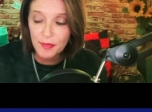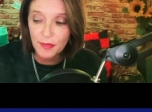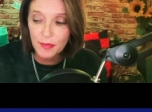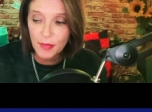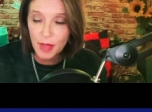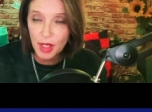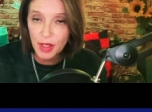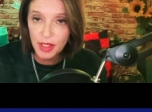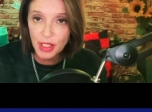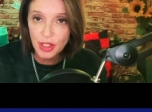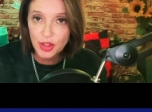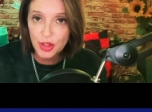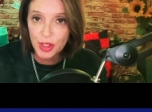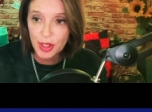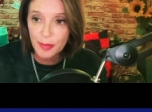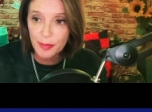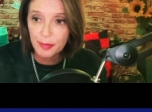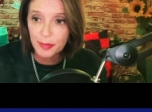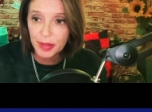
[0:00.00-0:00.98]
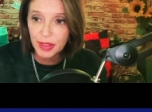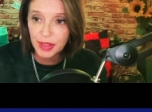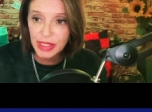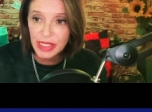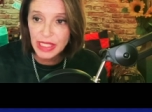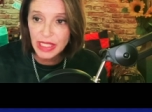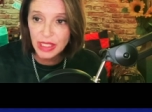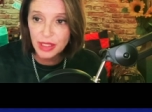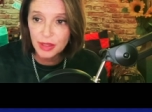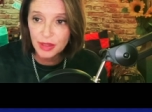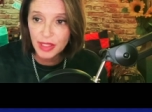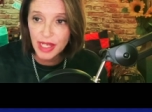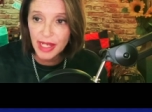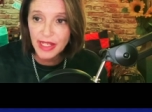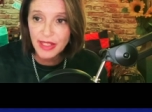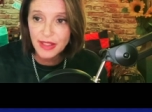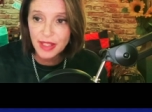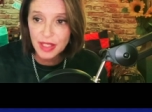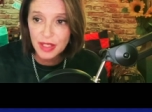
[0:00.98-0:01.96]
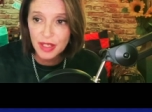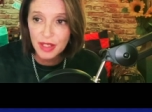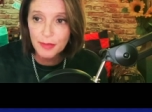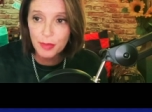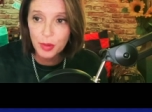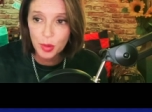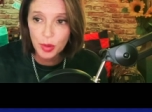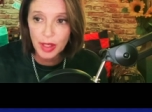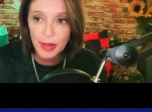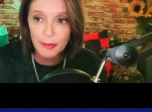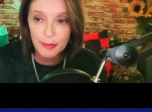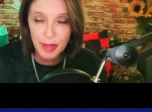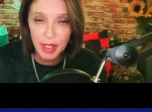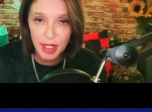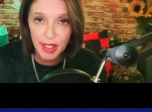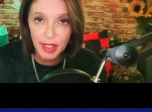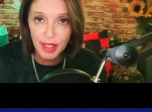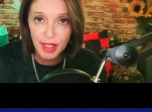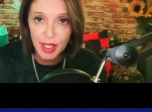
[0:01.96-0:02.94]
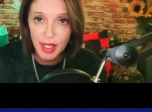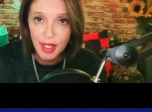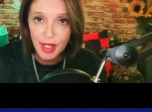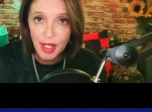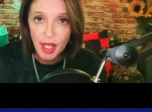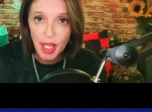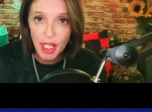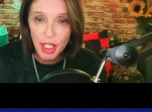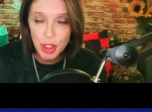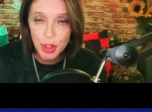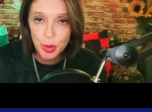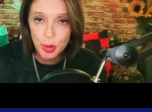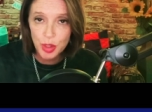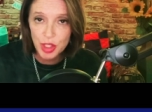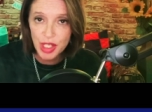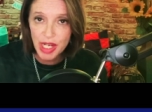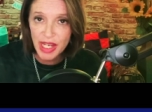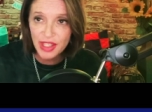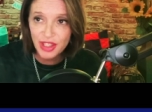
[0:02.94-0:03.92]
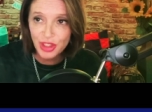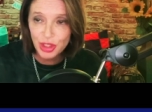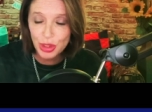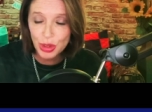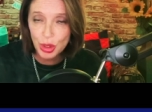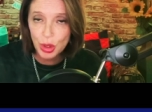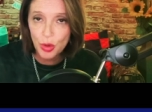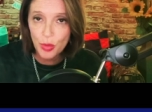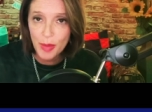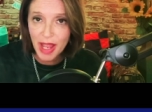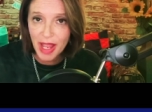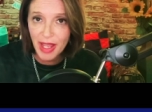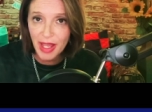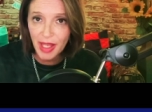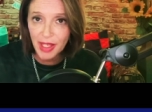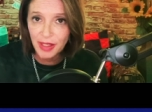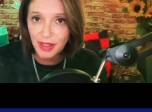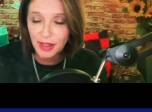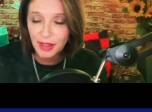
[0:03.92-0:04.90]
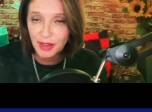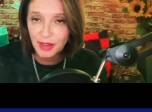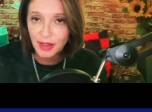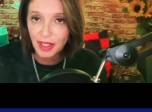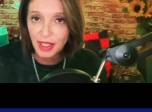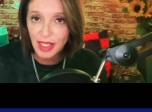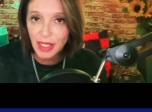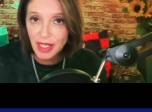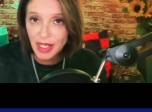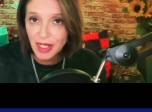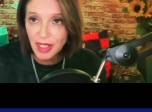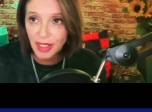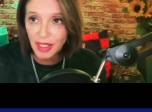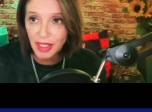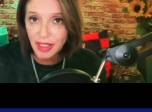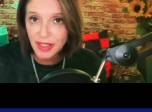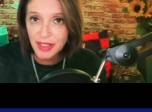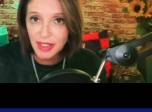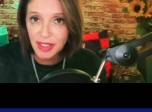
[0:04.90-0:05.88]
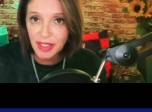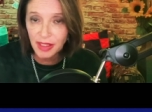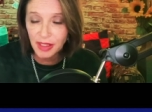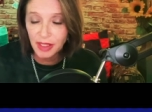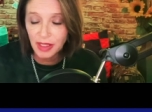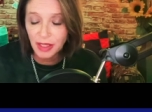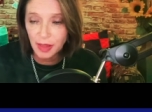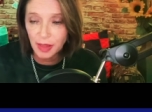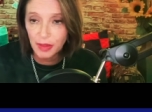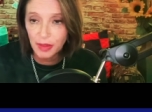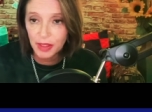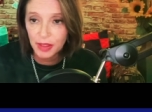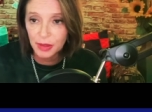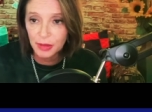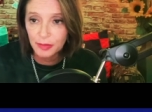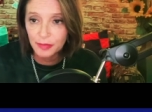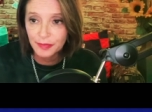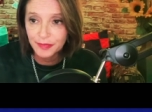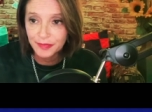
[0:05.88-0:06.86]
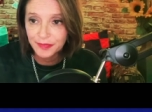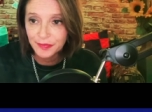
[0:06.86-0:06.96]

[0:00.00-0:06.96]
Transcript: hunting trip, Billy killed a 10 point buck. And George got so mad that he didn't get to kill it that he went home.